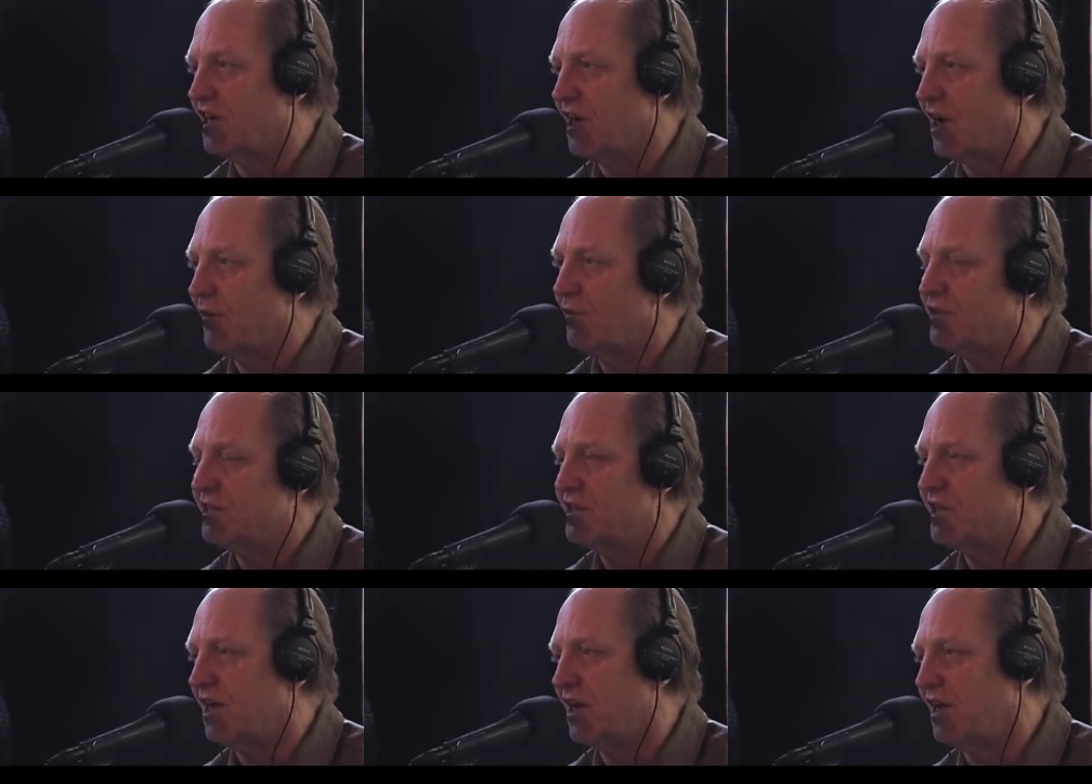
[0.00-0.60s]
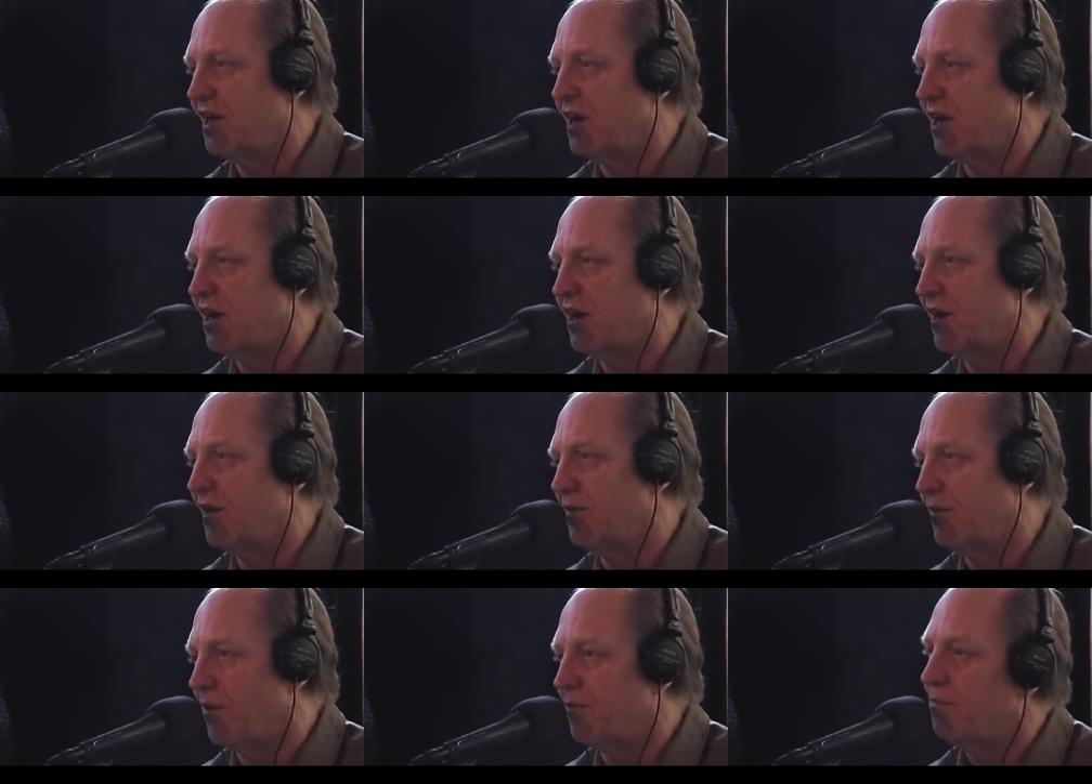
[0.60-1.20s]
And I would say
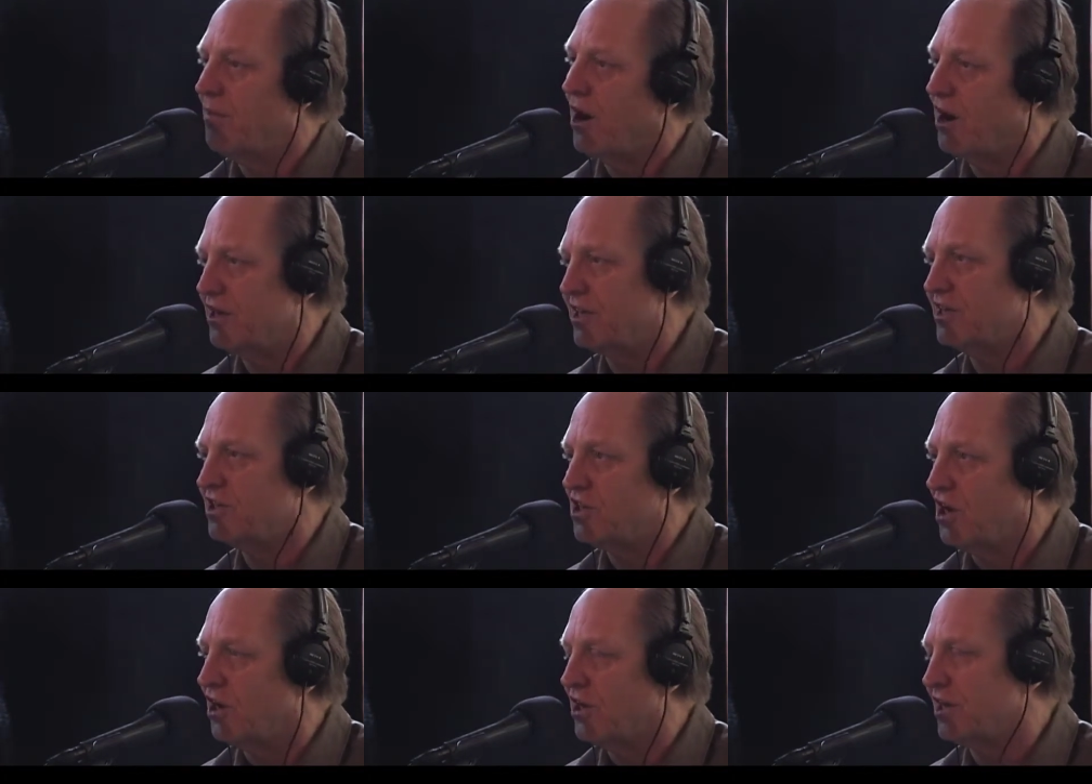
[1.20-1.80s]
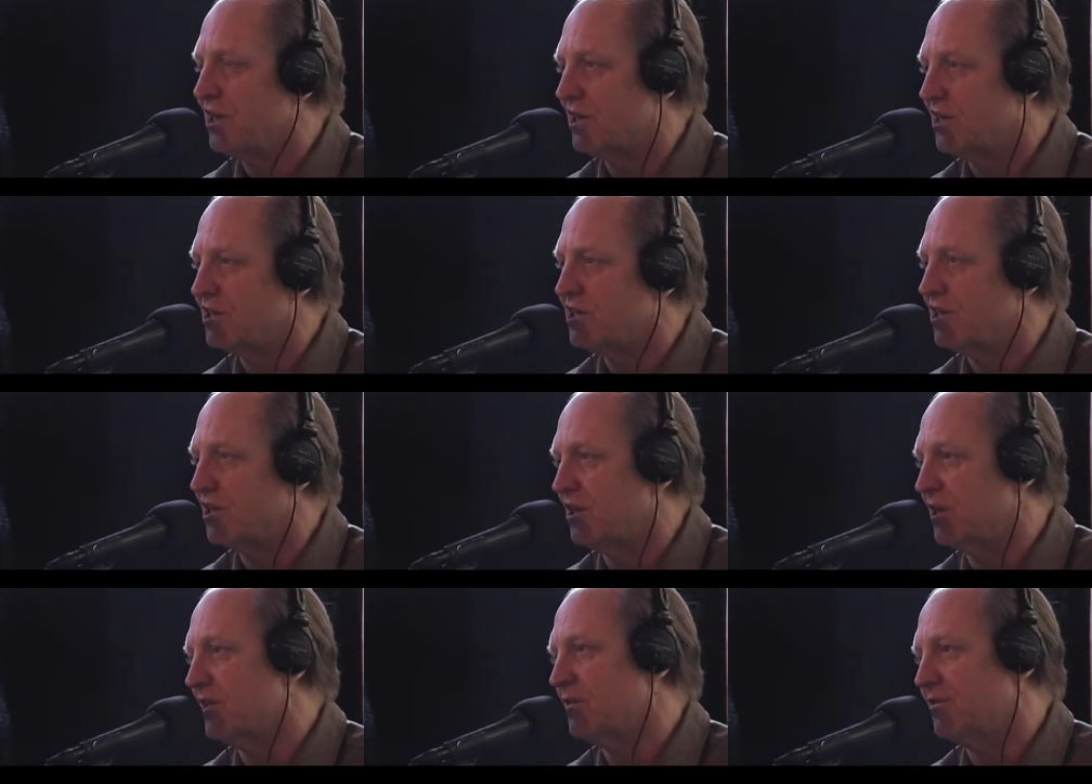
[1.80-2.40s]
Arne Duncan
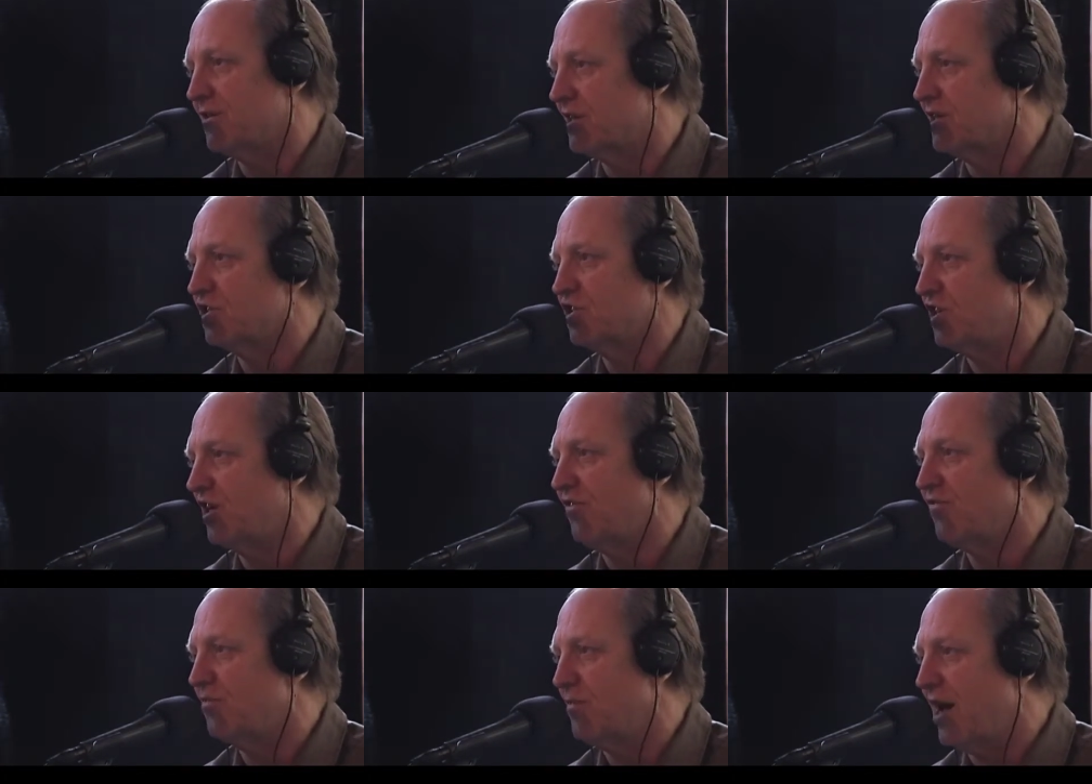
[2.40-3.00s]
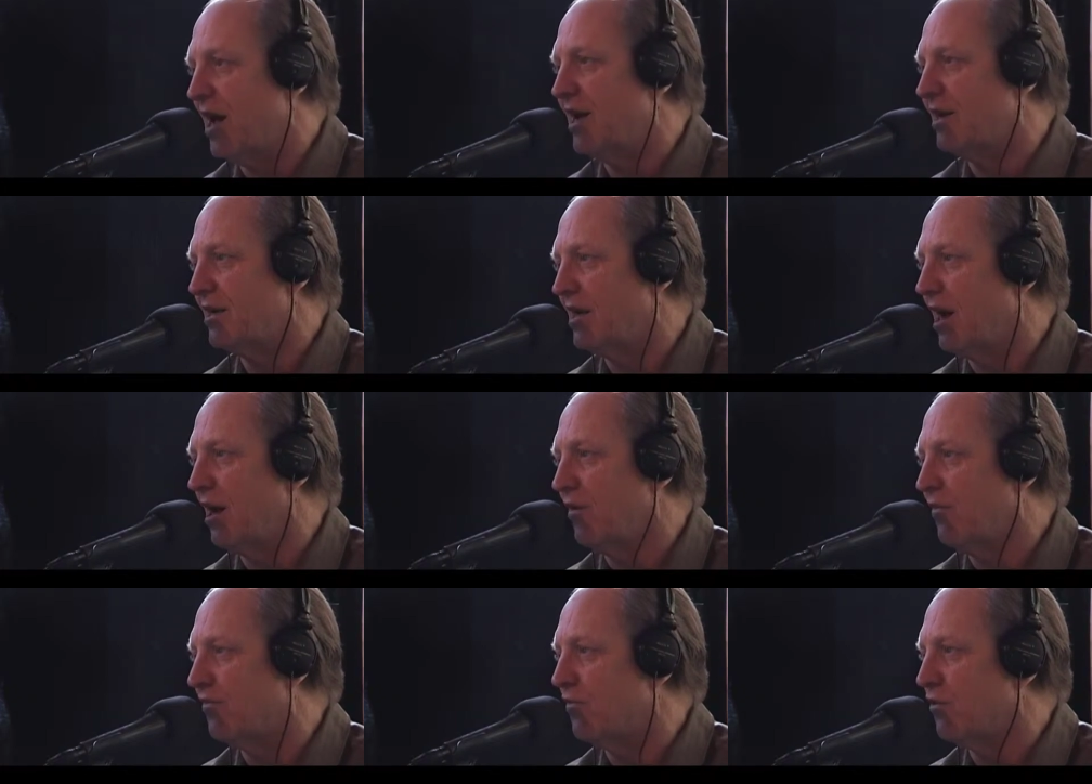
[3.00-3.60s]
is the chief man
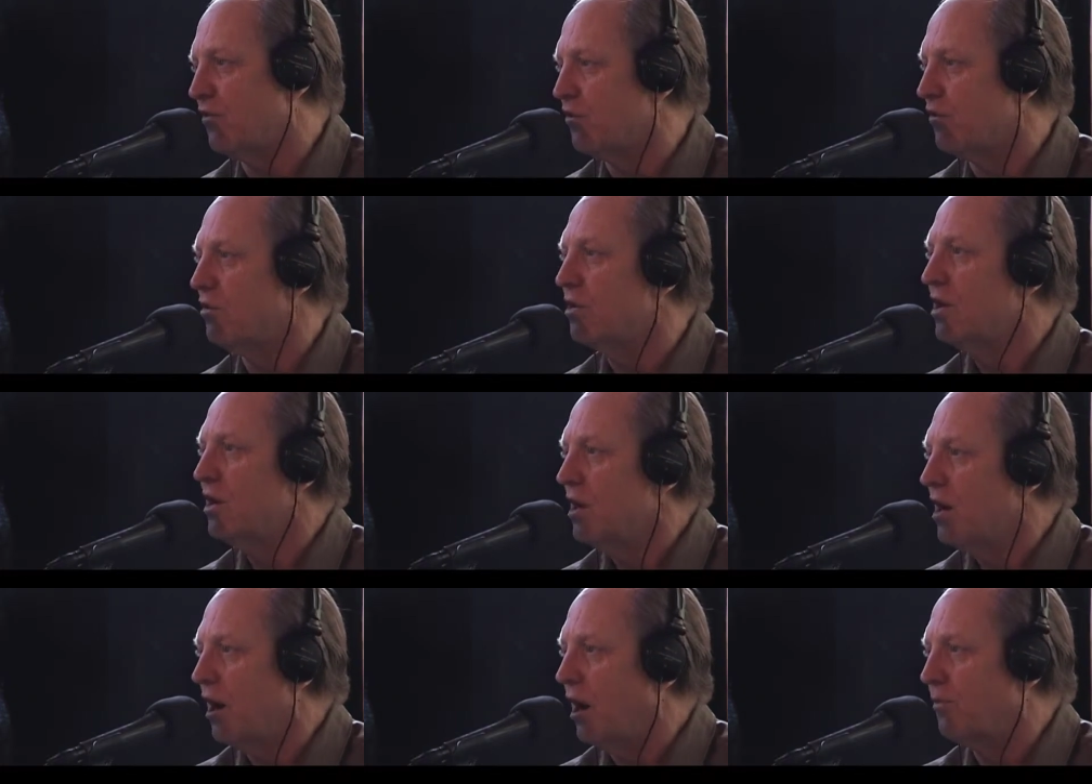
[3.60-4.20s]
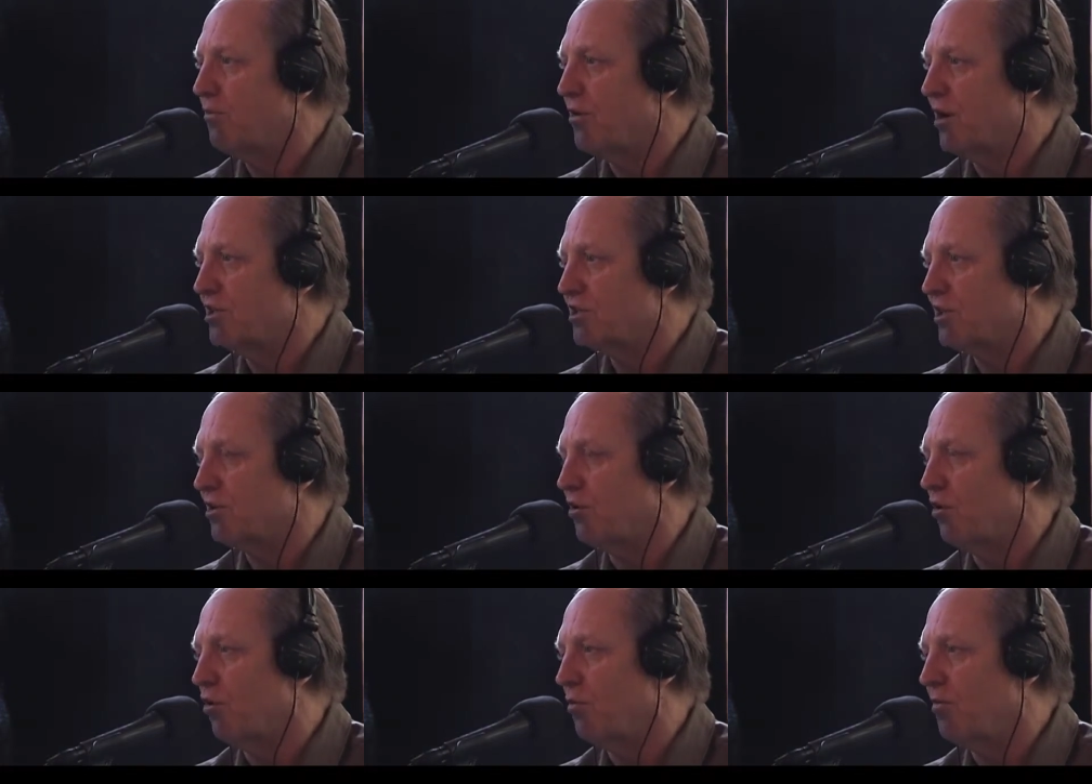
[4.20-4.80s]
now for
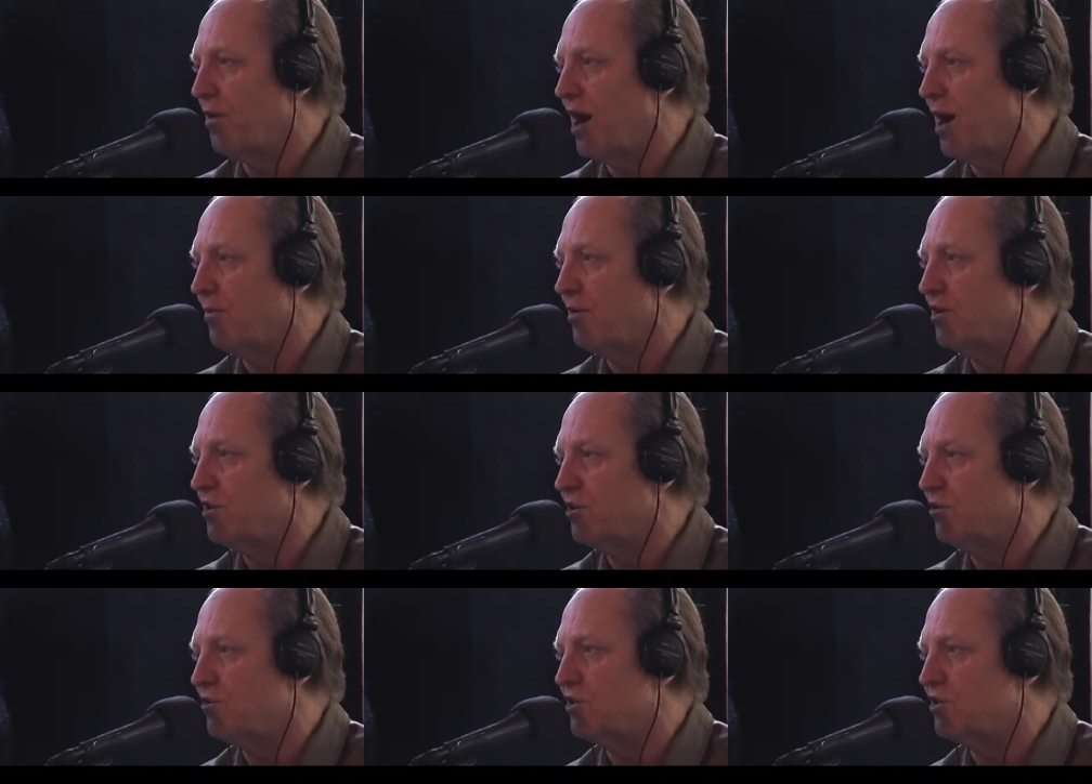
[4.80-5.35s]
President Obama.